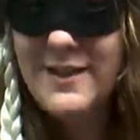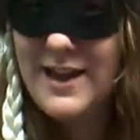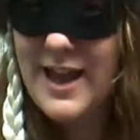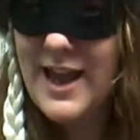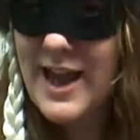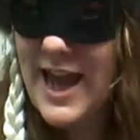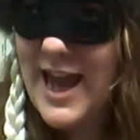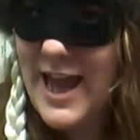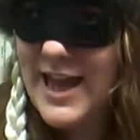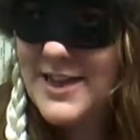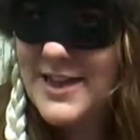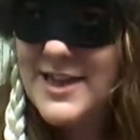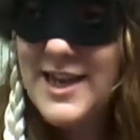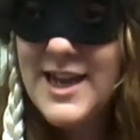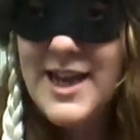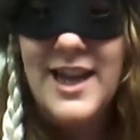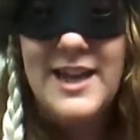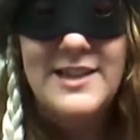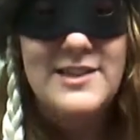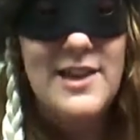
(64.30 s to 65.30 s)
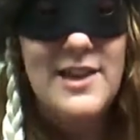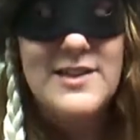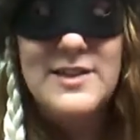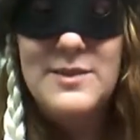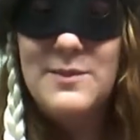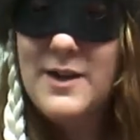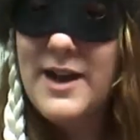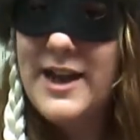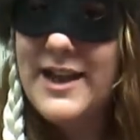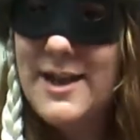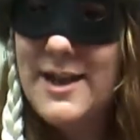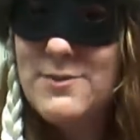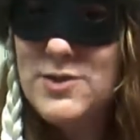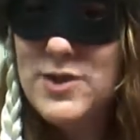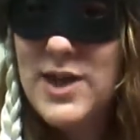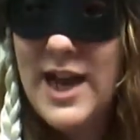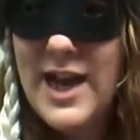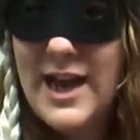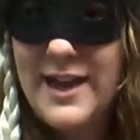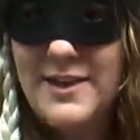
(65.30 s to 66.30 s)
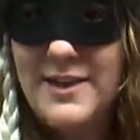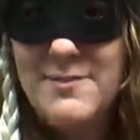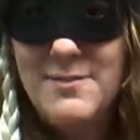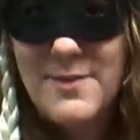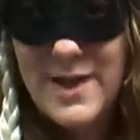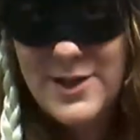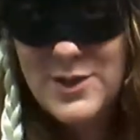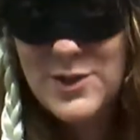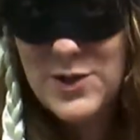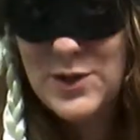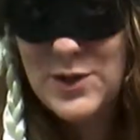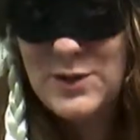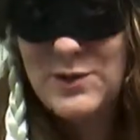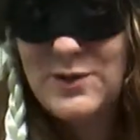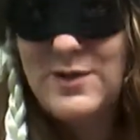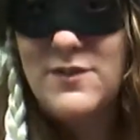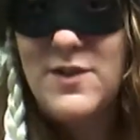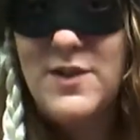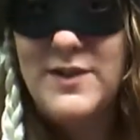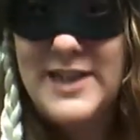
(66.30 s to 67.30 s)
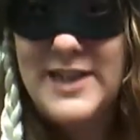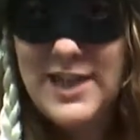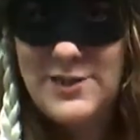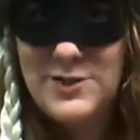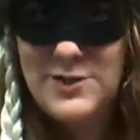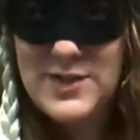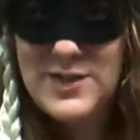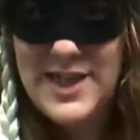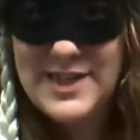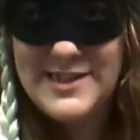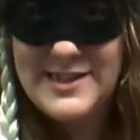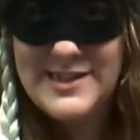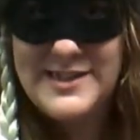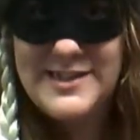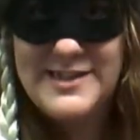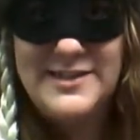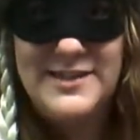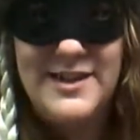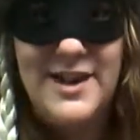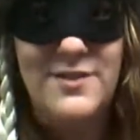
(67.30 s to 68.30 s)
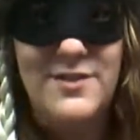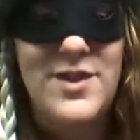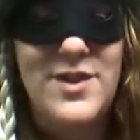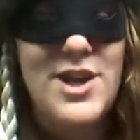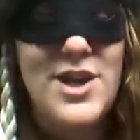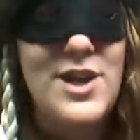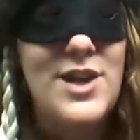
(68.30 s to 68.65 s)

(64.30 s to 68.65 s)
that I had. It's also where I kept track in my journal of all the exercises and stuff.